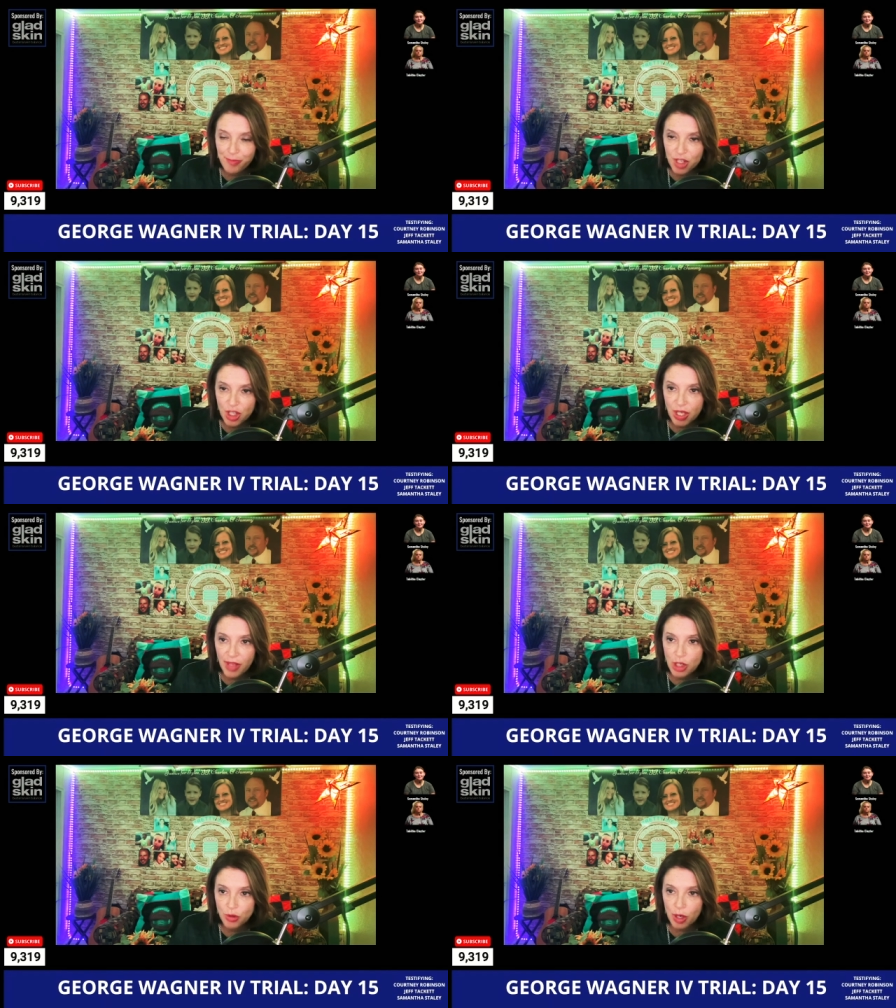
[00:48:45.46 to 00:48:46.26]
She said
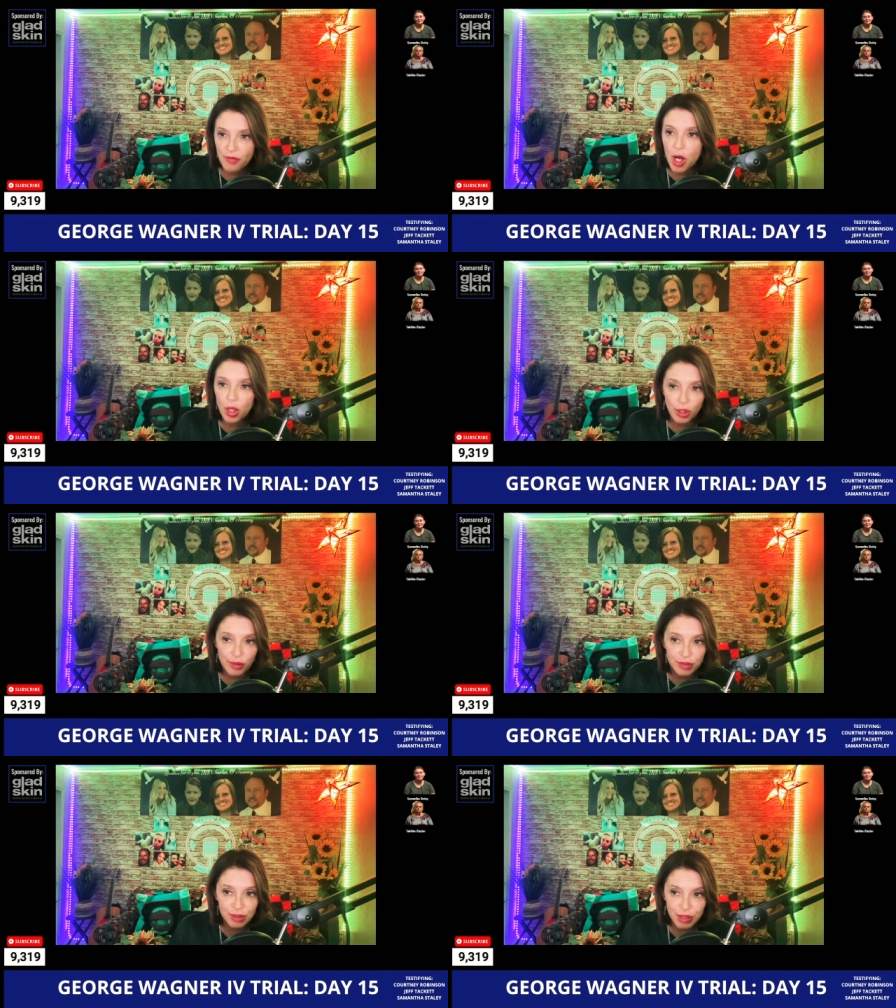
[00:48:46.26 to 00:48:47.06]
they drove all
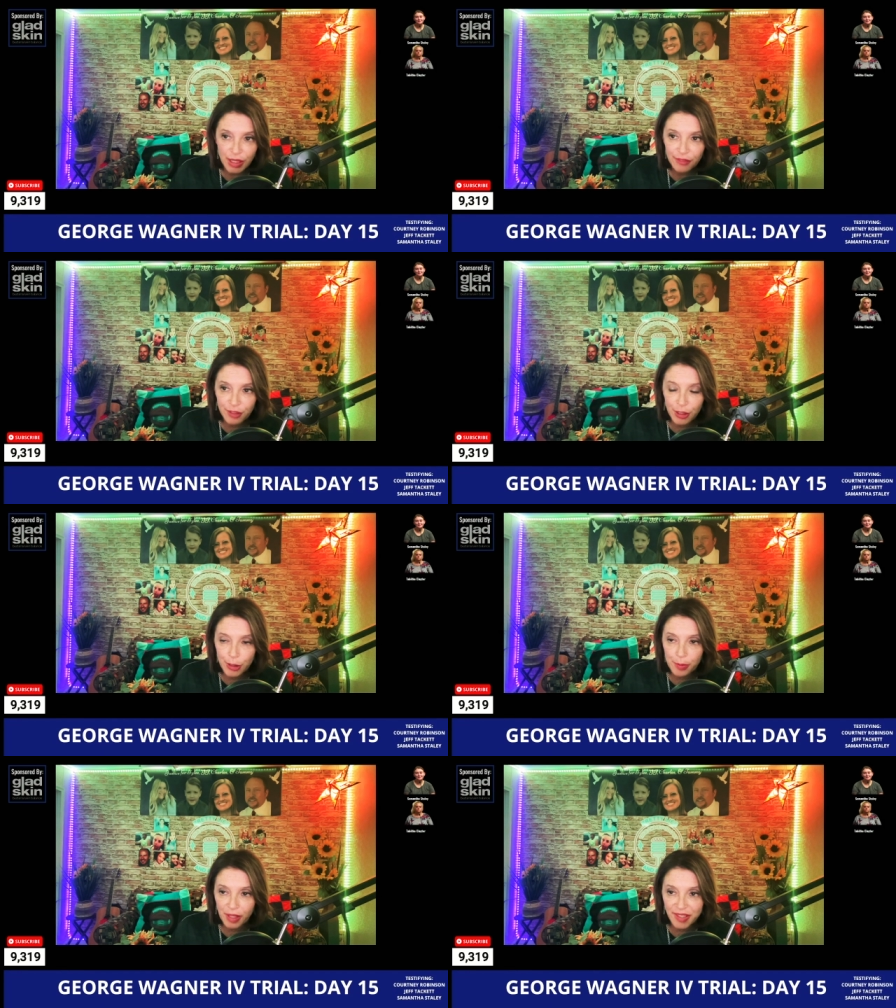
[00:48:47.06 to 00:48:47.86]
over looking for a
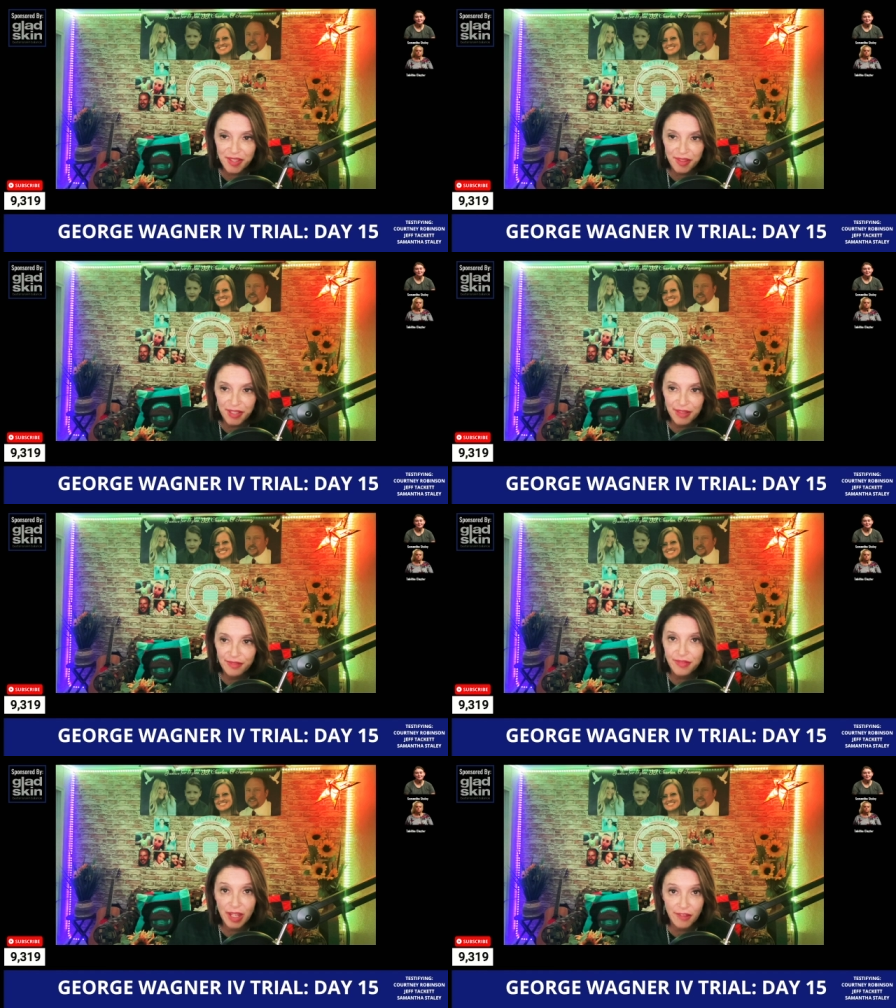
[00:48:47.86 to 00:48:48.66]
new place to
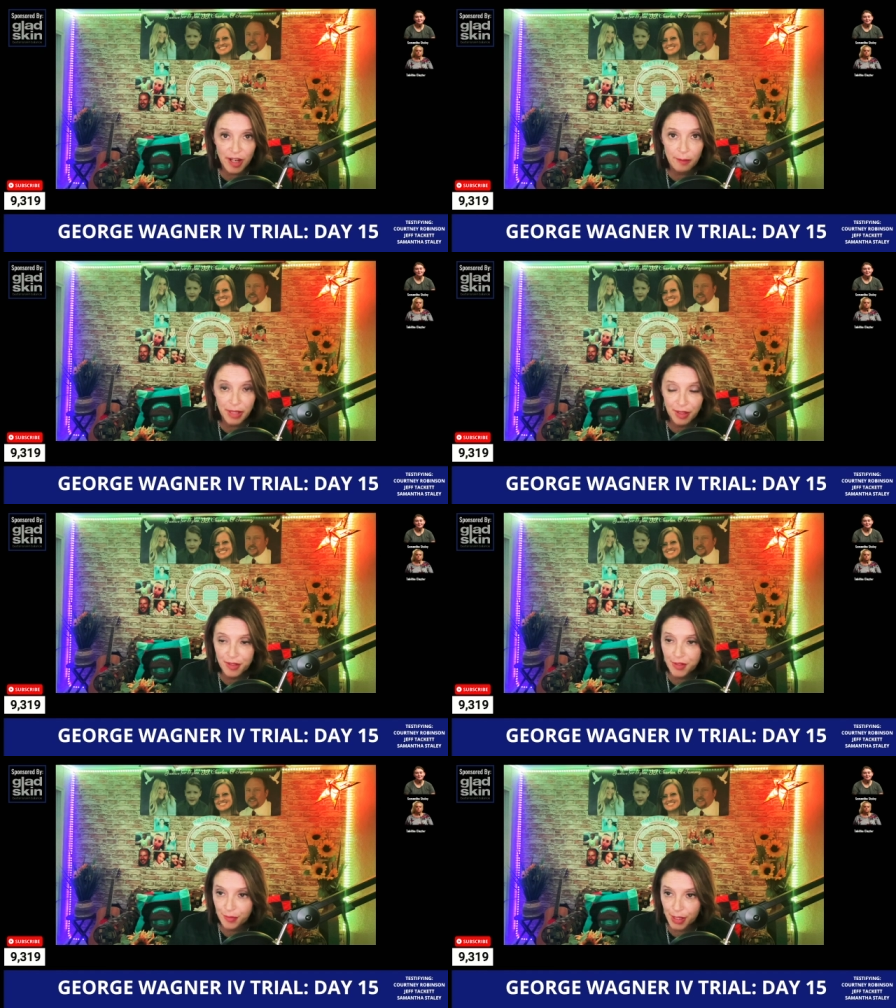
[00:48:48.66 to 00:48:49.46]
live. They found
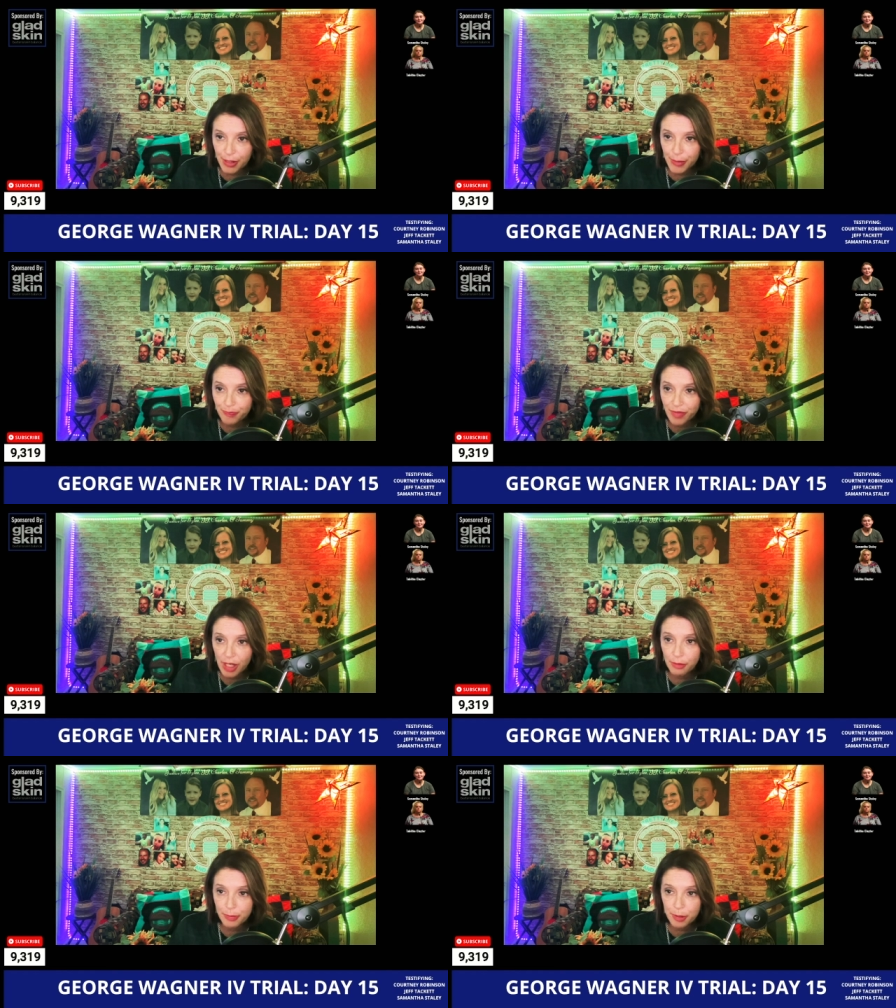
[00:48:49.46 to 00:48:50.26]
Peterson Road.
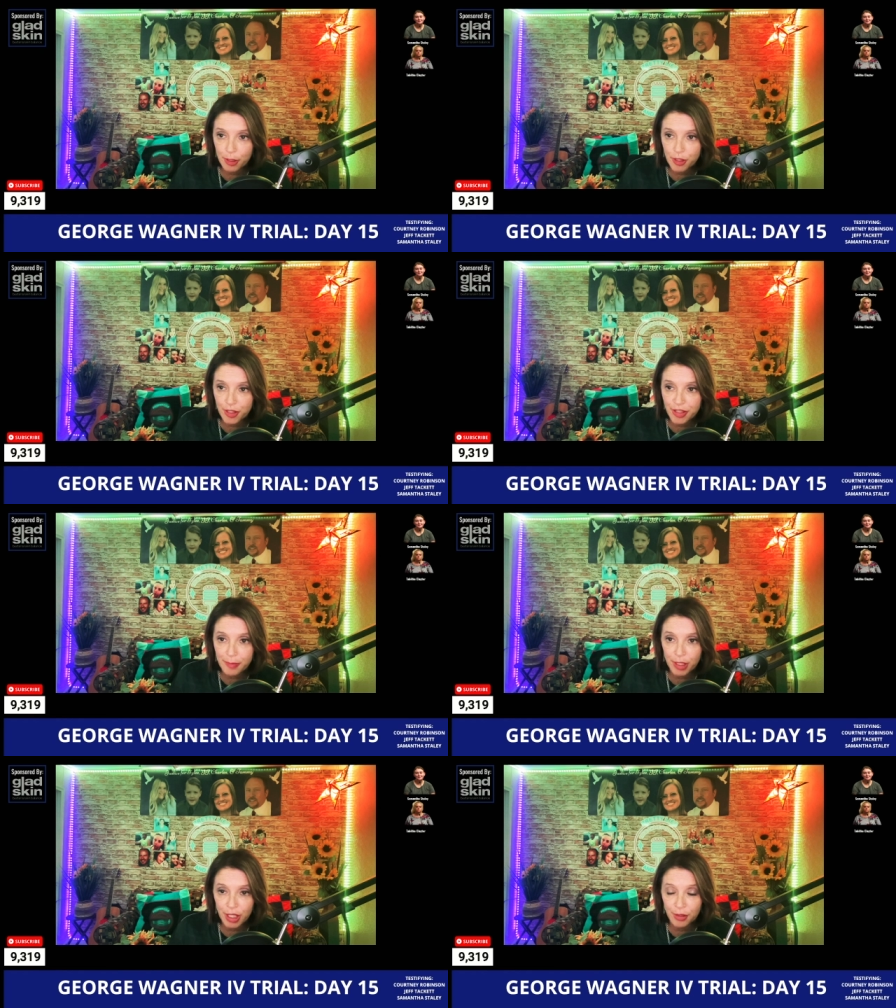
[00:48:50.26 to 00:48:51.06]
It was purchased and
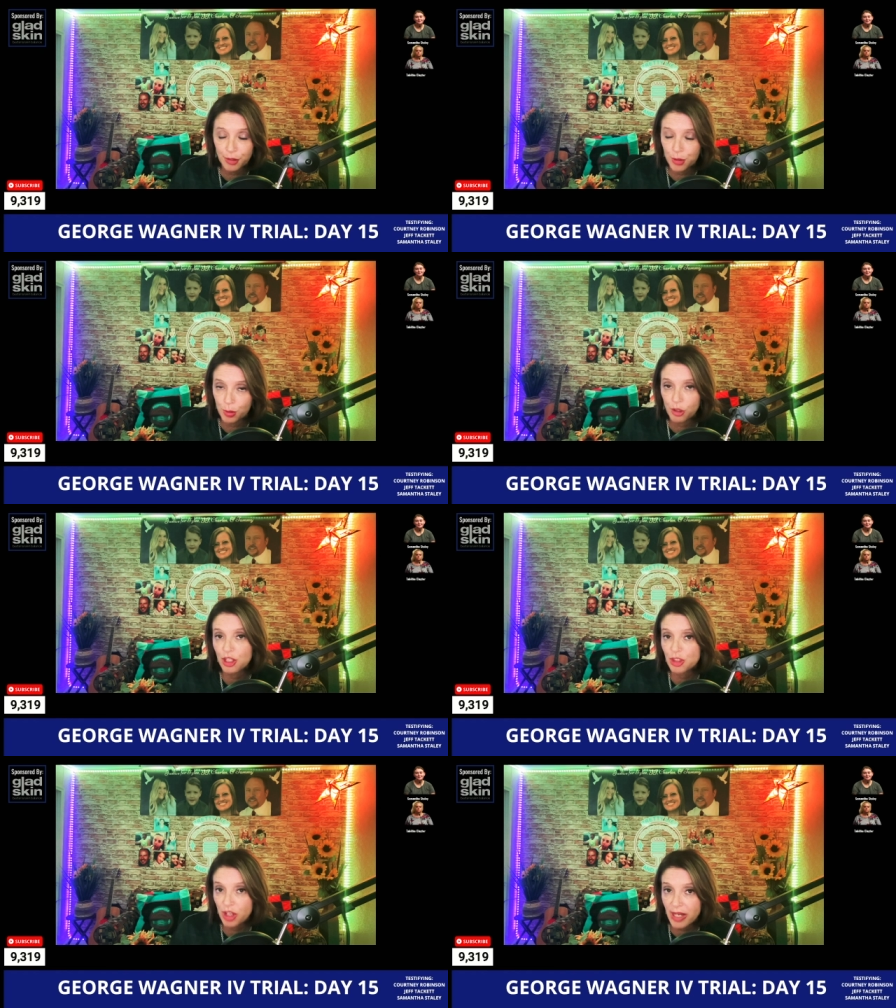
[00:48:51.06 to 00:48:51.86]
put under George
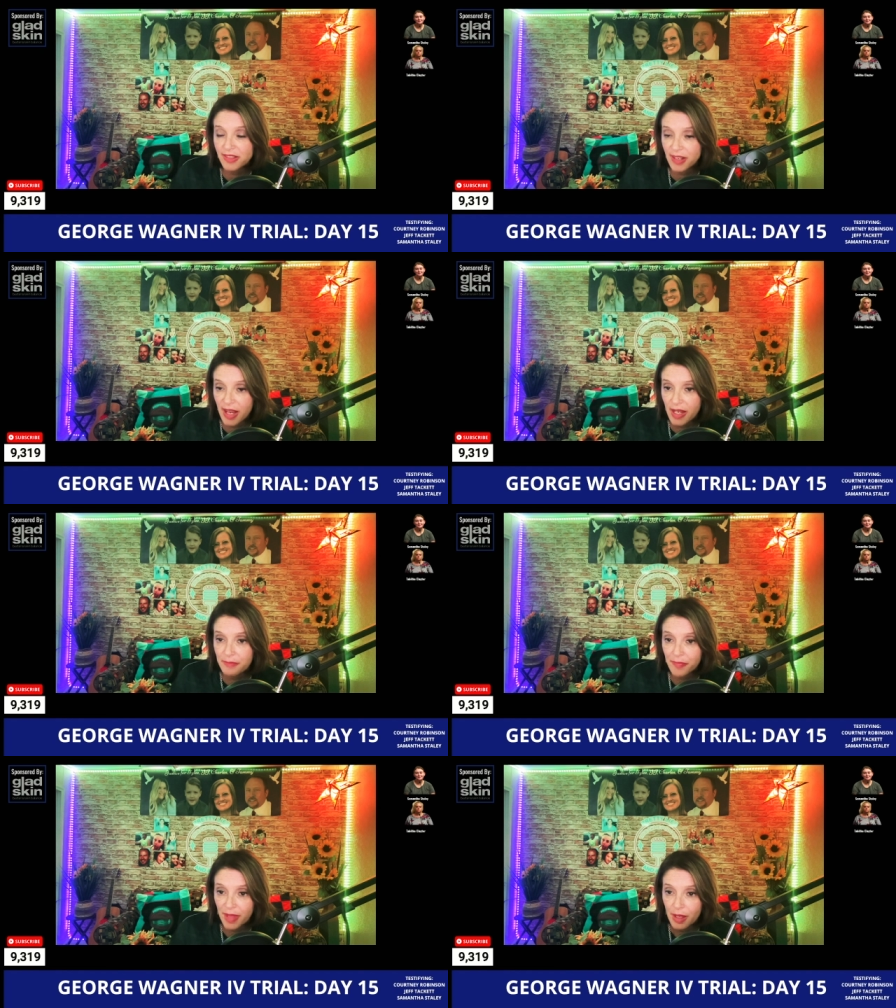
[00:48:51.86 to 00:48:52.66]
and Jake's name.